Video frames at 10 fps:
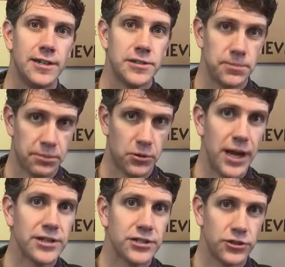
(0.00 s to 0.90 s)

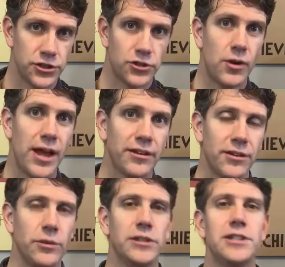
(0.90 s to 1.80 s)
depressed or
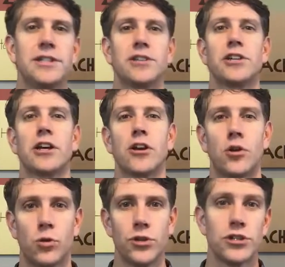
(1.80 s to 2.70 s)
stressed and release things like
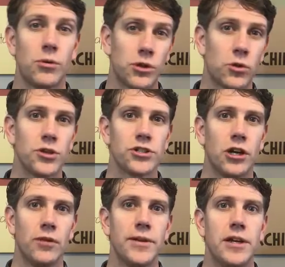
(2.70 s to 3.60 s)
cortisol. Well,
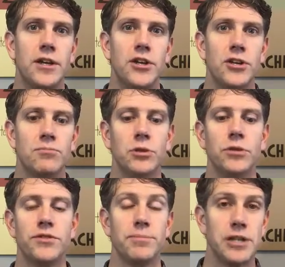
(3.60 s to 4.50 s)
cortisol
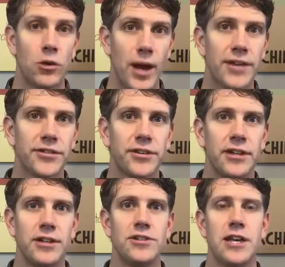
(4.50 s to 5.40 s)
moves amino
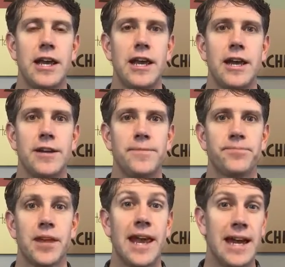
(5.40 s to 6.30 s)
acids and
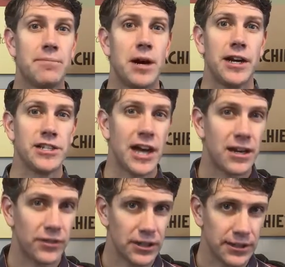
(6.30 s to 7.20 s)
antibodies out
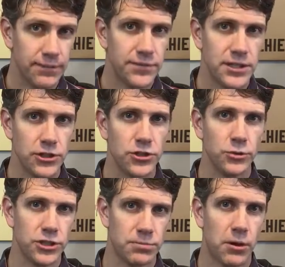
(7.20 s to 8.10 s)
of our lymph tissue,
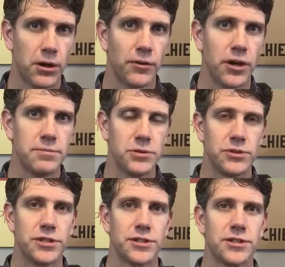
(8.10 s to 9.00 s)
which is part of our immune
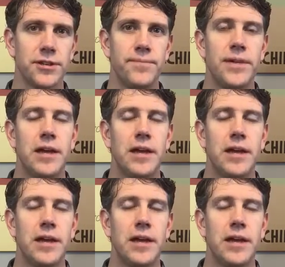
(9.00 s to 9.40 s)
system,